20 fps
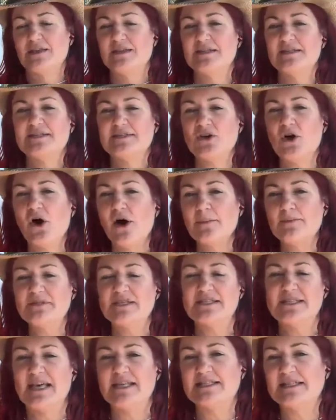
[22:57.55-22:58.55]
There's times
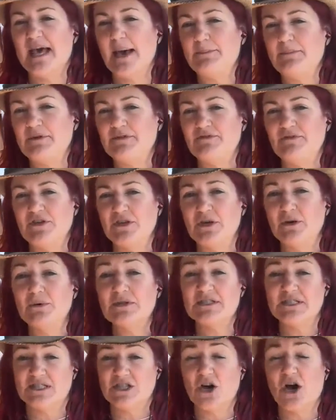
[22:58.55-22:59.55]
that that's happened for you,
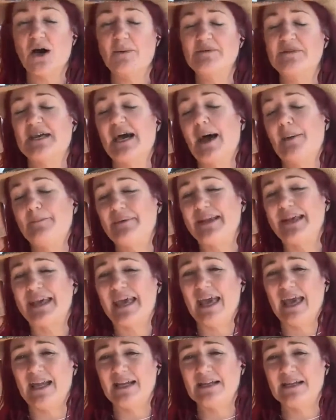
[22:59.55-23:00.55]
it's time to happen
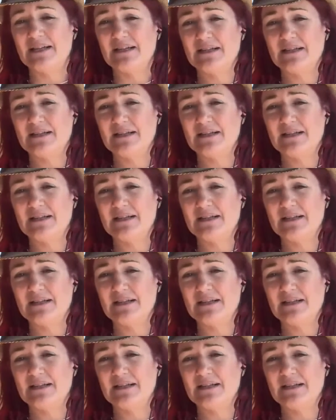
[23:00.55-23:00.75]
again.